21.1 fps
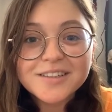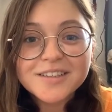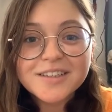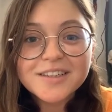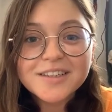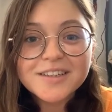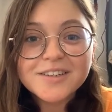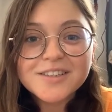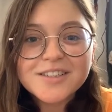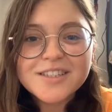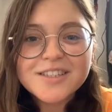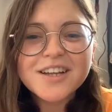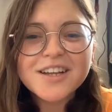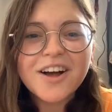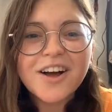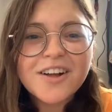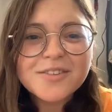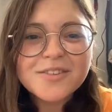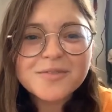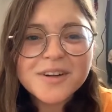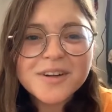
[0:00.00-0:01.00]
was it
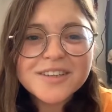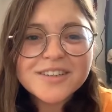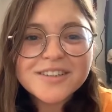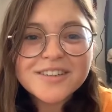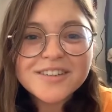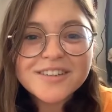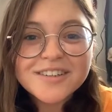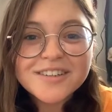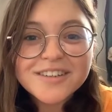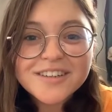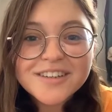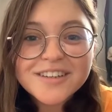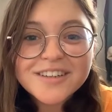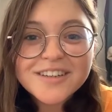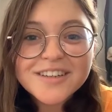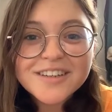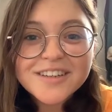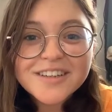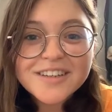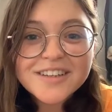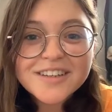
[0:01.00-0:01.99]
called One?
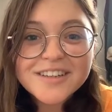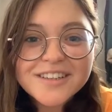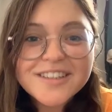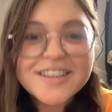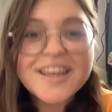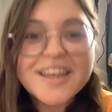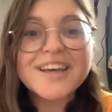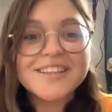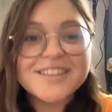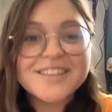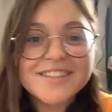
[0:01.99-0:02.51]
Yes,